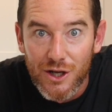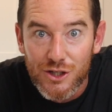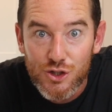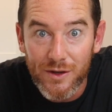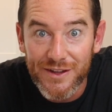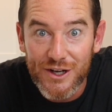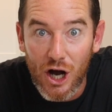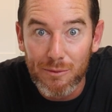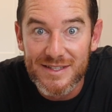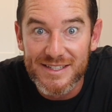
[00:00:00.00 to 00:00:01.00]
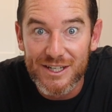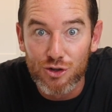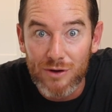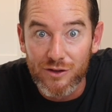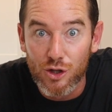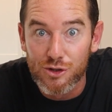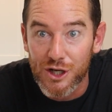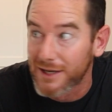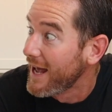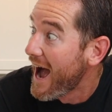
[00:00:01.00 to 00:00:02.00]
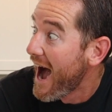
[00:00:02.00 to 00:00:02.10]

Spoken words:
Join the carbon steel revolution!